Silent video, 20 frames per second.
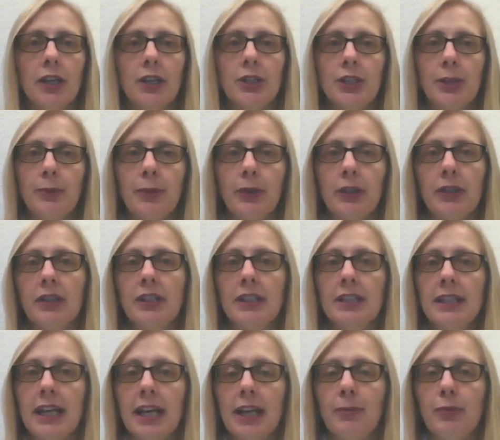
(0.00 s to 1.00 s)
typically the
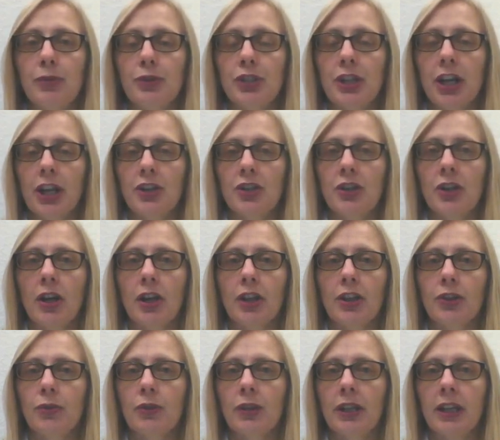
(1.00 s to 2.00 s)
data protection
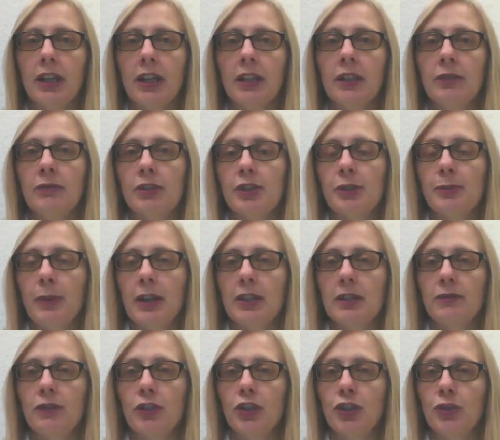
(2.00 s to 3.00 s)
authority in the
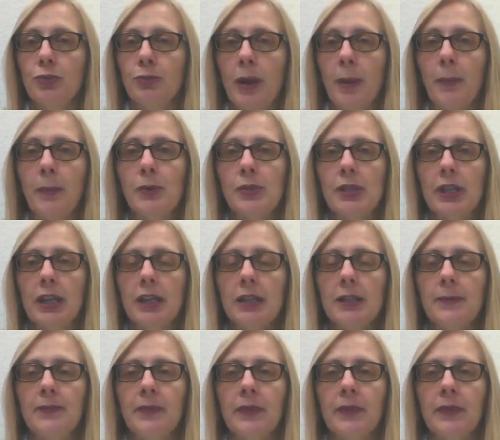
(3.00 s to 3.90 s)
respective EU member state,